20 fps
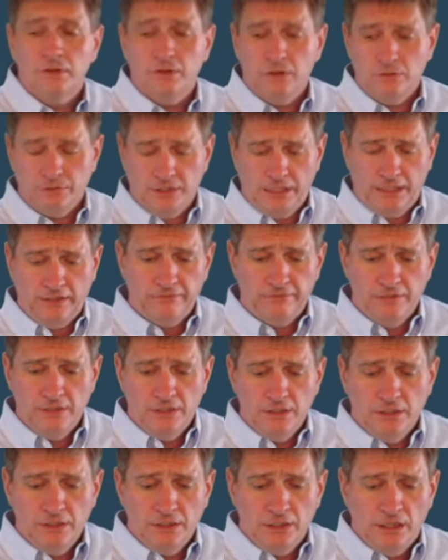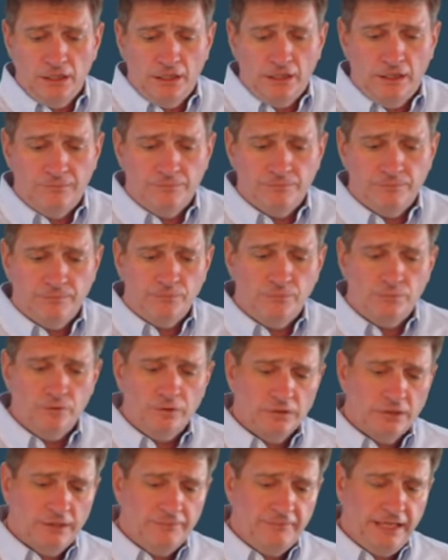Okay. Well,
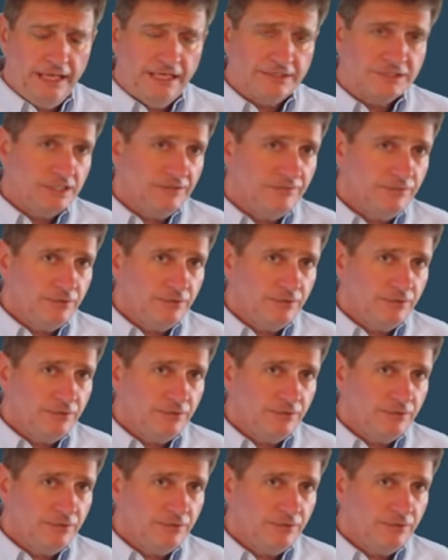let me ask you,